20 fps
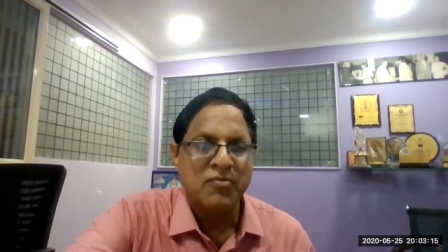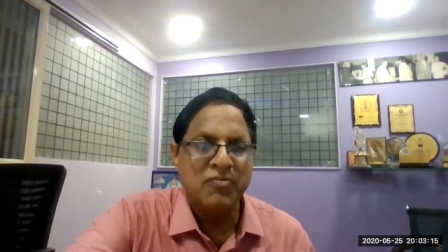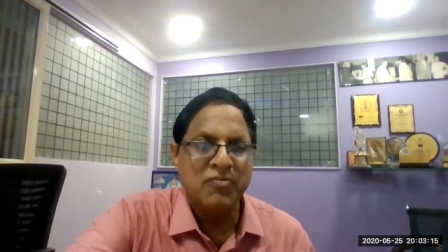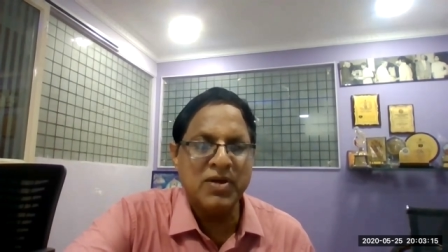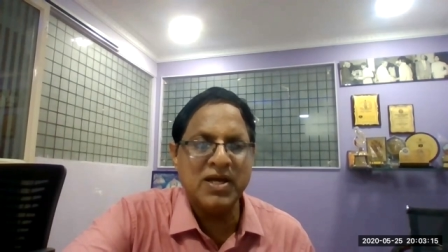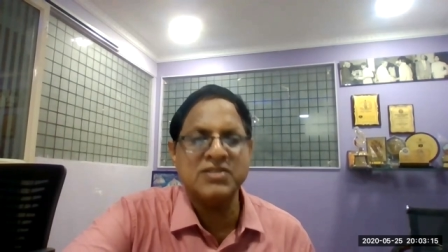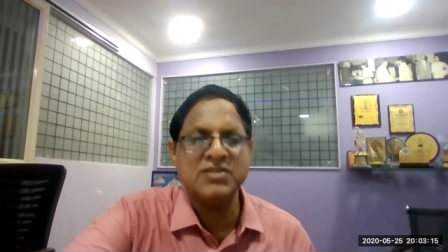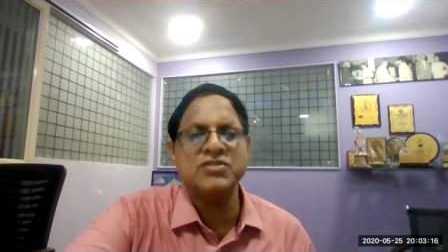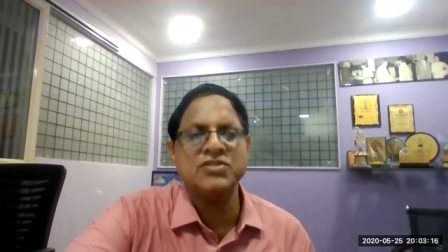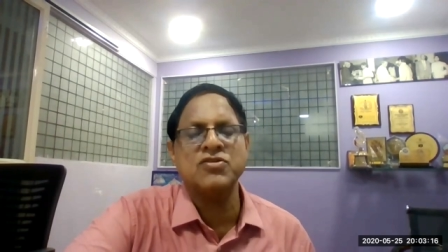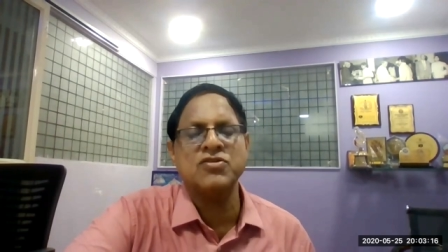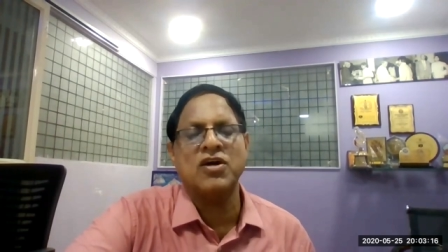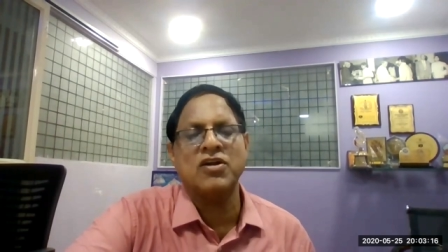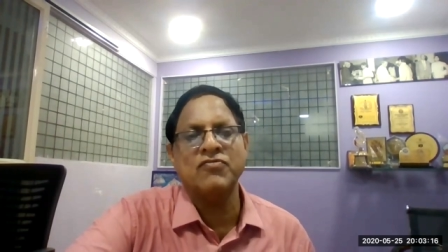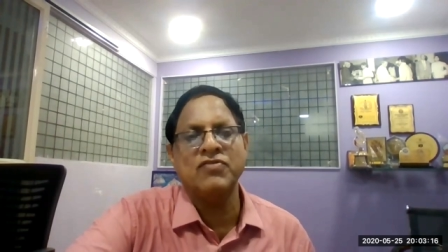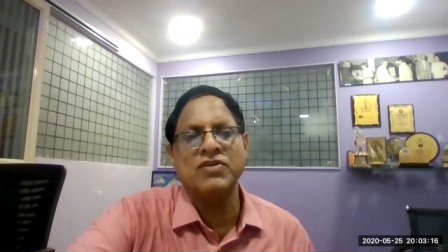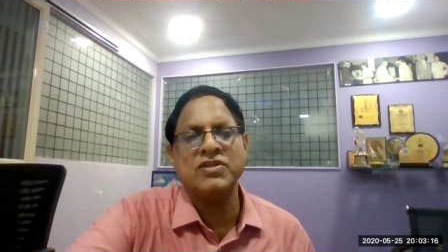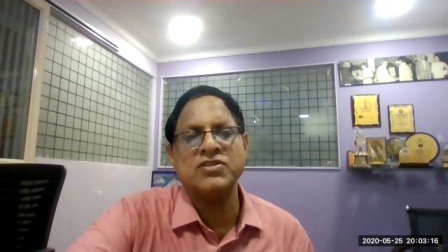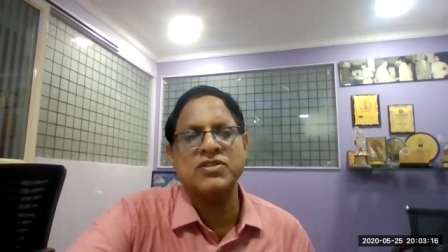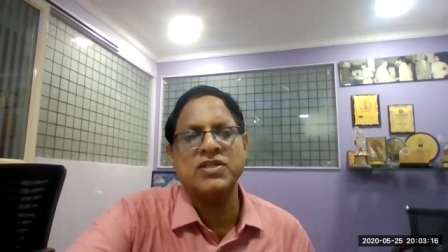basis
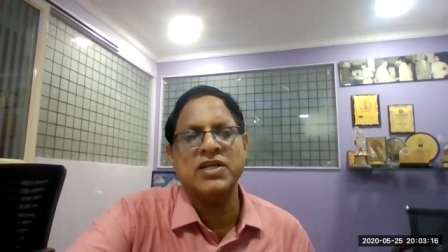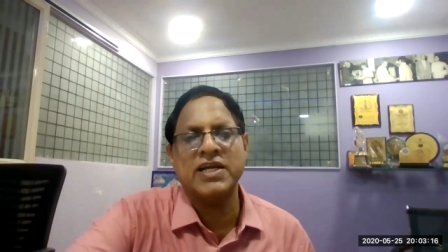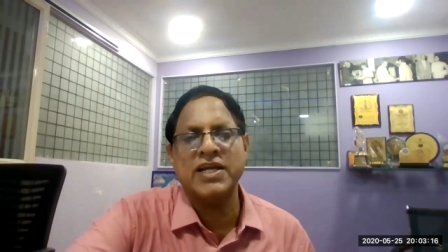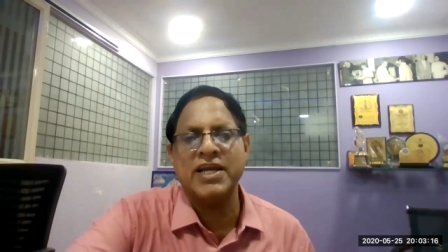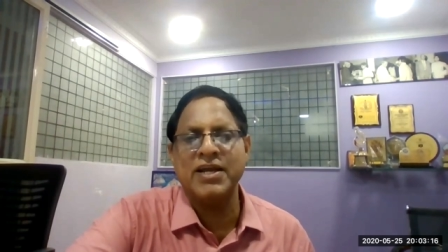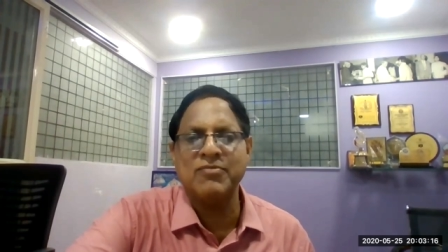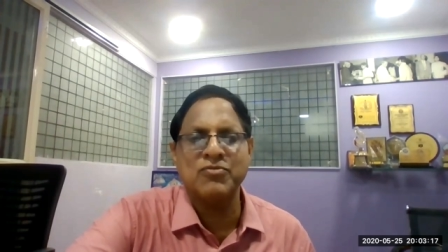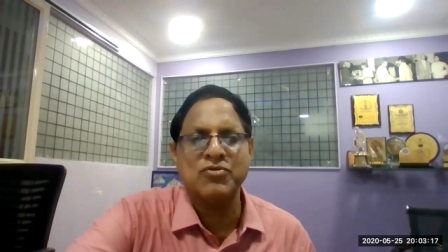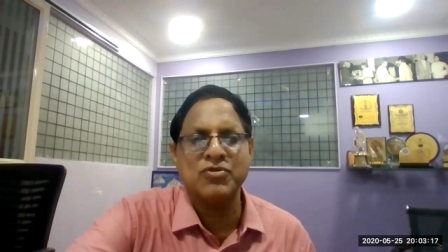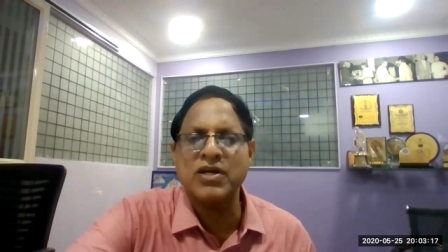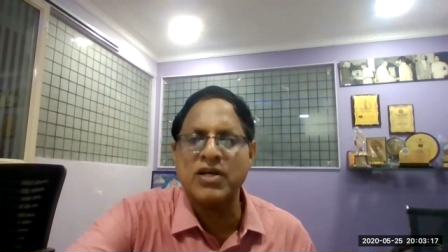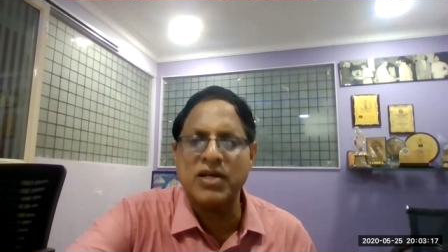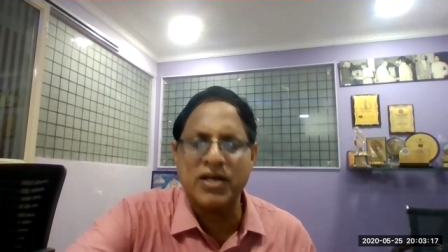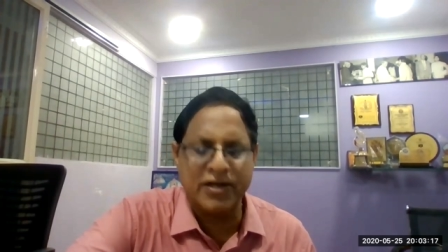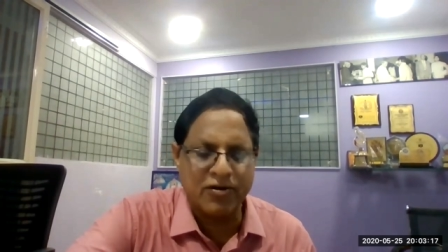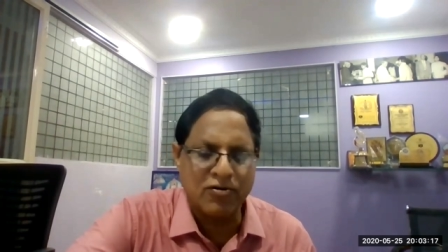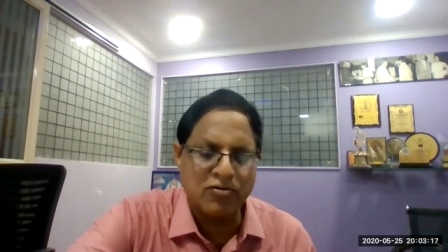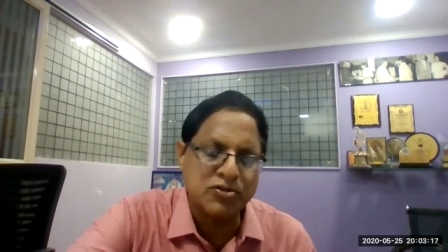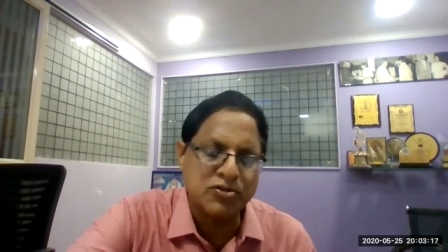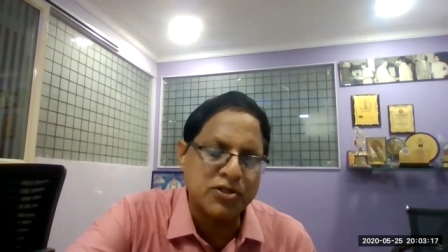on which they came to the
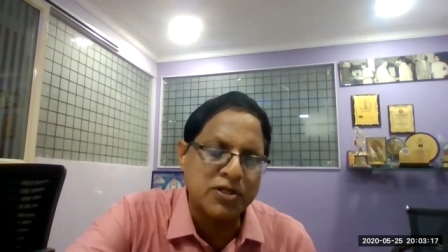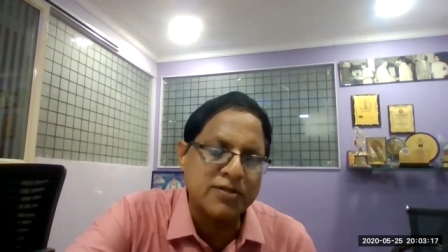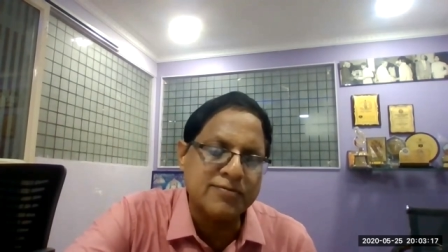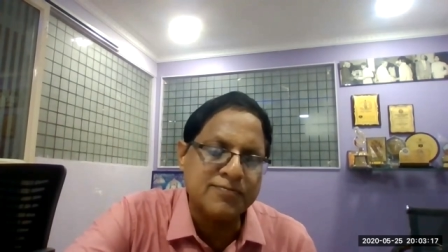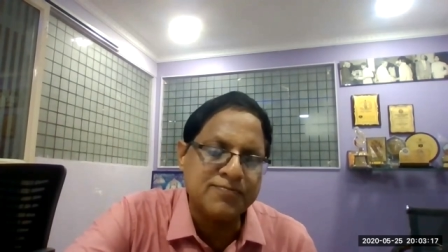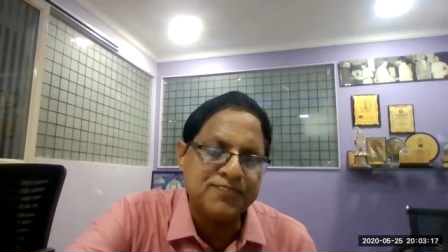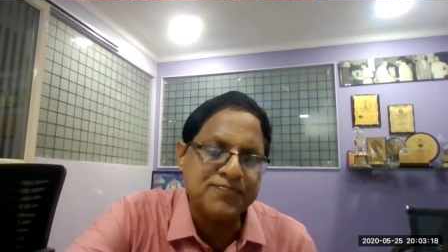conclusion.